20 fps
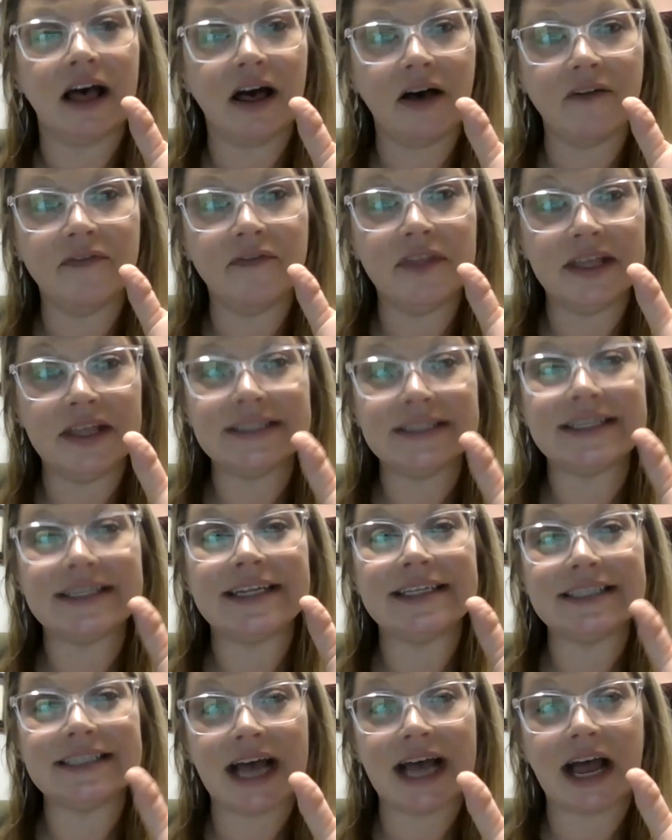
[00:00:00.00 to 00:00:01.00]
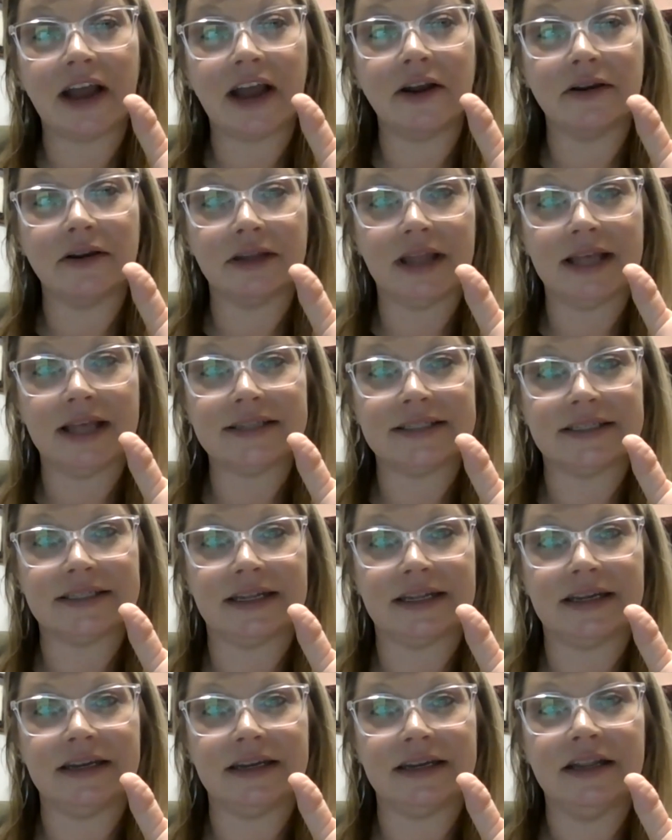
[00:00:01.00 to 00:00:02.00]
of this entire
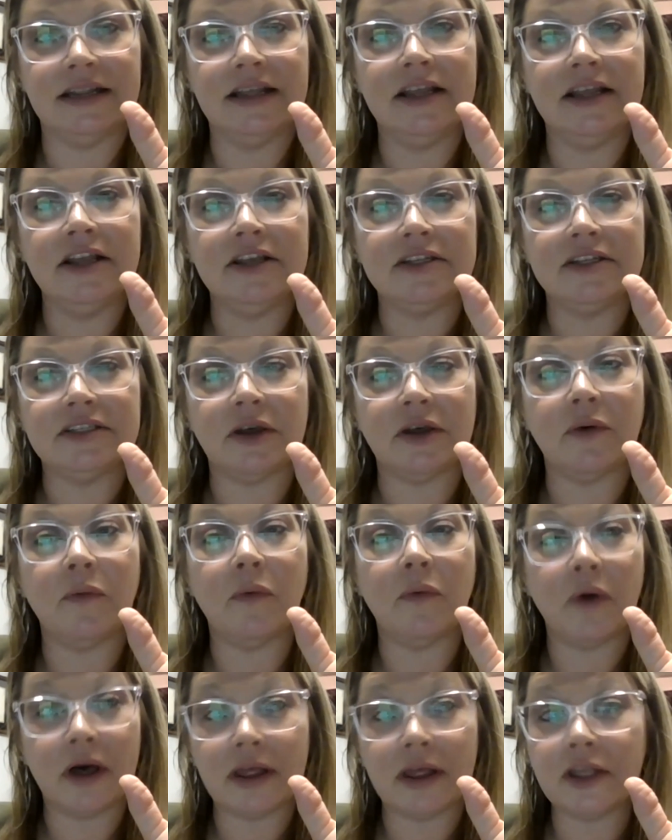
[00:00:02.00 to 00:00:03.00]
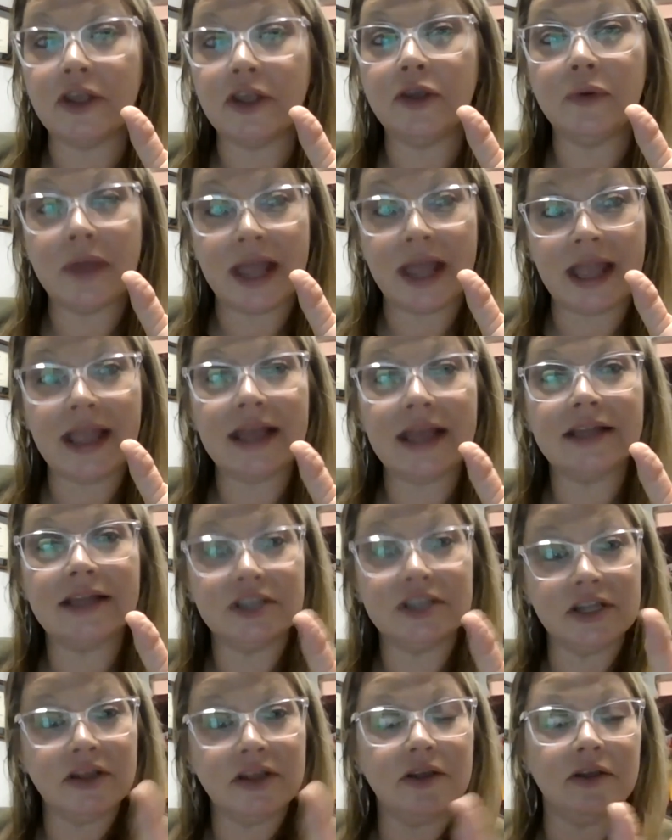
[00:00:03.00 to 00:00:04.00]
lesson so what you
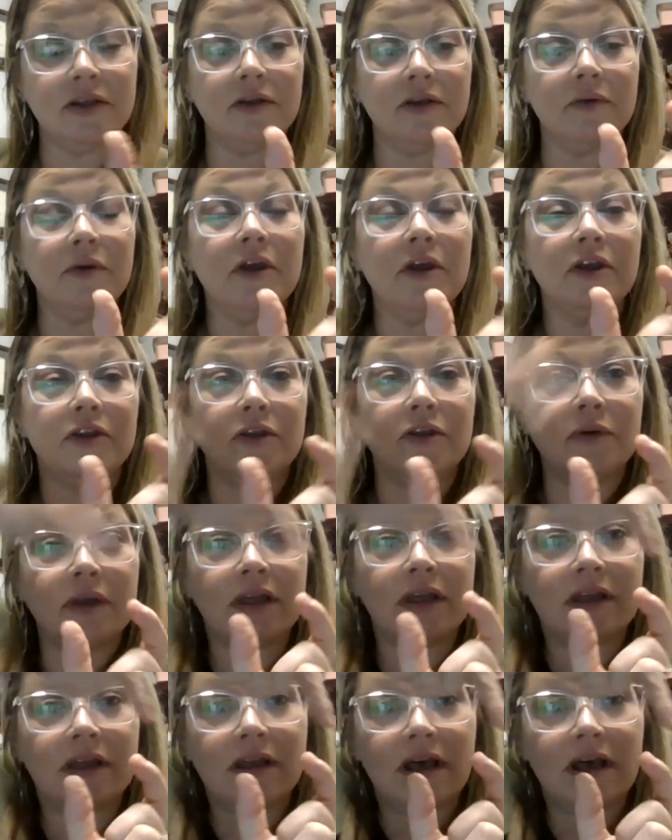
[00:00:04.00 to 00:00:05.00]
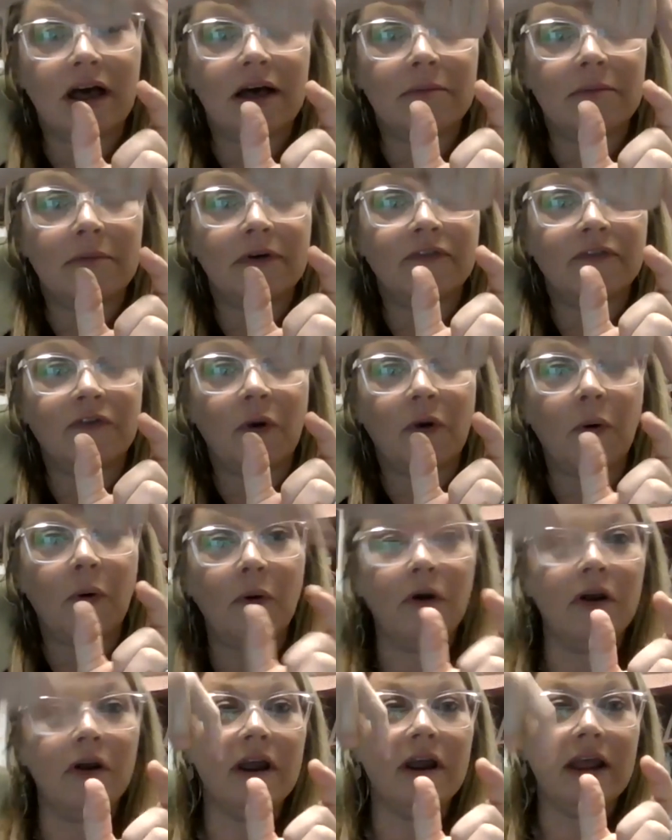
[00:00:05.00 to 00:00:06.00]
can do, you can cut
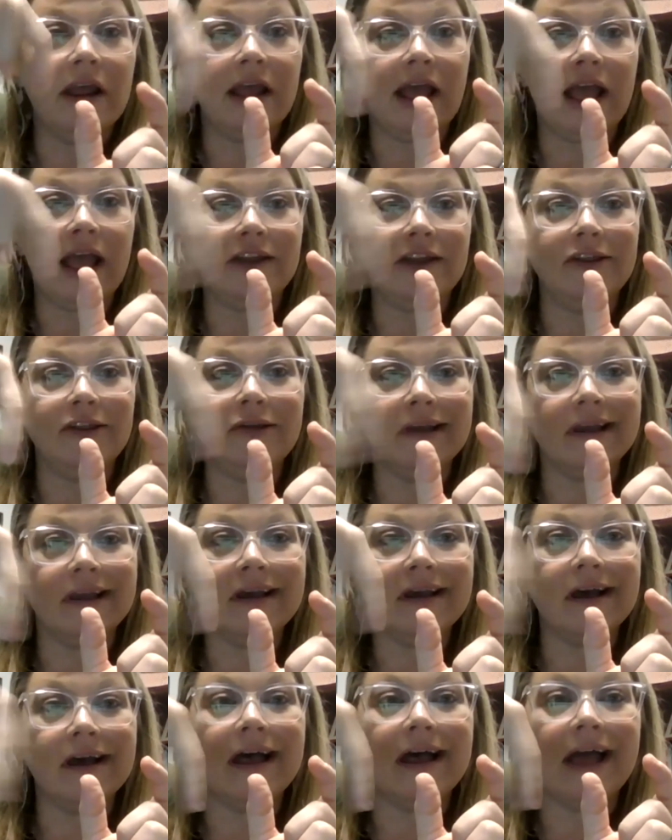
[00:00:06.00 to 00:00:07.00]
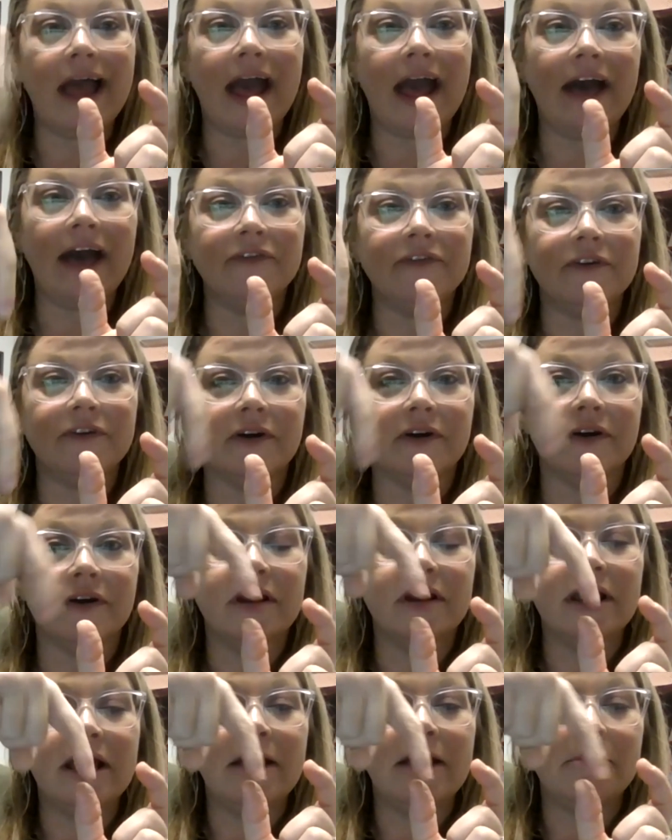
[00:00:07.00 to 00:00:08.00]
before and you can cut after,
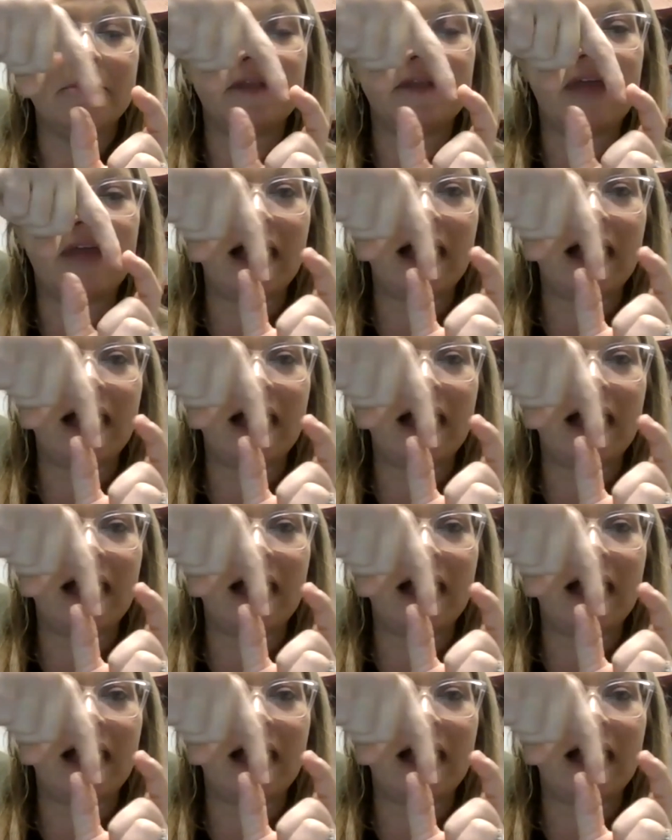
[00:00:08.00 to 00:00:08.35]
but